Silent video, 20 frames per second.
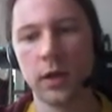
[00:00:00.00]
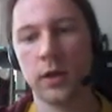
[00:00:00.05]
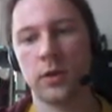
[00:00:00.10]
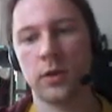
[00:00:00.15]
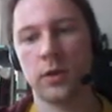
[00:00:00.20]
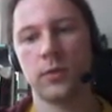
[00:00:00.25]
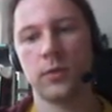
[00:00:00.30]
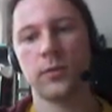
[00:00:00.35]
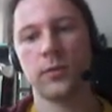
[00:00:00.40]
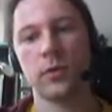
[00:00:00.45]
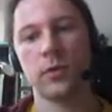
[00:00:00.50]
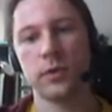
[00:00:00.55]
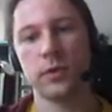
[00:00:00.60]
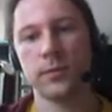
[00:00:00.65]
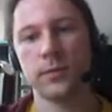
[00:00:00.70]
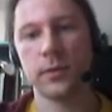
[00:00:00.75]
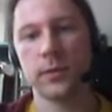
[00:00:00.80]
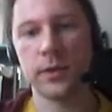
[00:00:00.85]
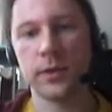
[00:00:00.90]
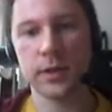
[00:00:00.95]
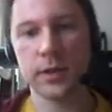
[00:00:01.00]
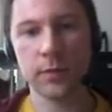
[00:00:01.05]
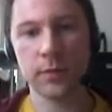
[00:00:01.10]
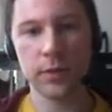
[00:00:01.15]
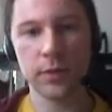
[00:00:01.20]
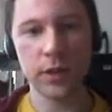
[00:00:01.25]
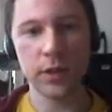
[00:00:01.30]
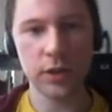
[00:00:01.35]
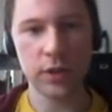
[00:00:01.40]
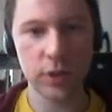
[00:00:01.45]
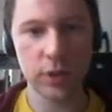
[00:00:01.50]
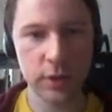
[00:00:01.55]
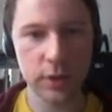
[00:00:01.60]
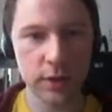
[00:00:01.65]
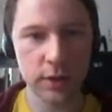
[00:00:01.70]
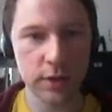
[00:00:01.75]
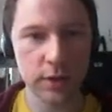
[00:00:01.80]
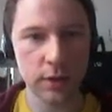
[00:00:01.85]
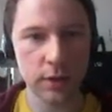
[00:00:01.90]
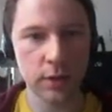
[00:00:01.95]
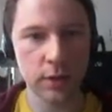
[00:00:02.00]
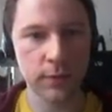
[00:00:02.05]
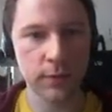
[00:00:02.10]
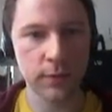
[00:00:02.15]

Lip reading: And of course, for these competitions,